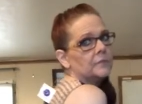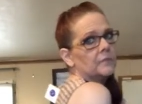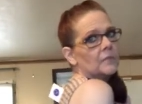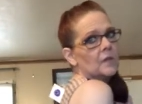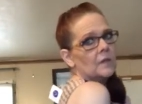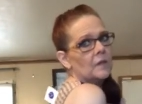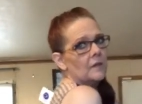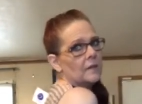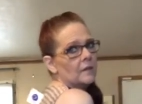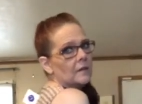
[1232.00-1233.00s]

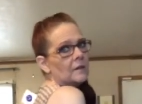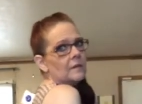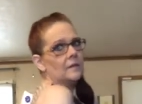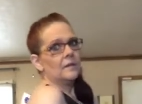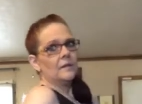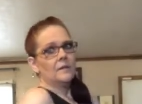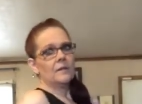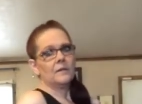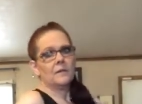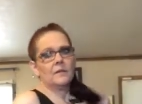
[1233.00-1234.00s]

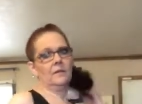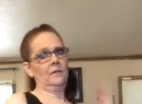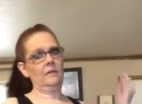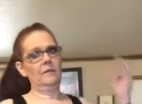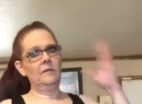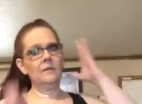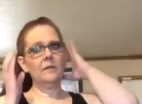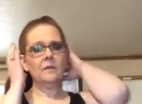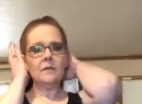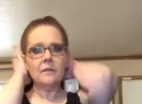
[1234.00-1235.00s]

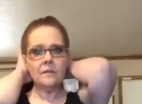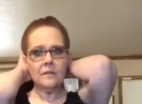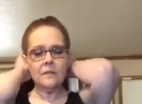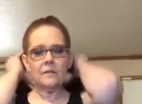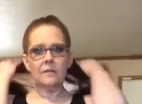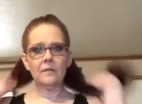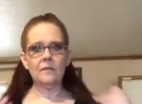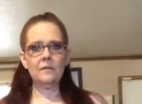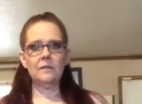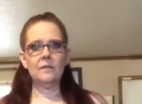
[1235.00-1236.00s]

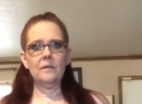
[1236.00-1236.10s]
[no speech]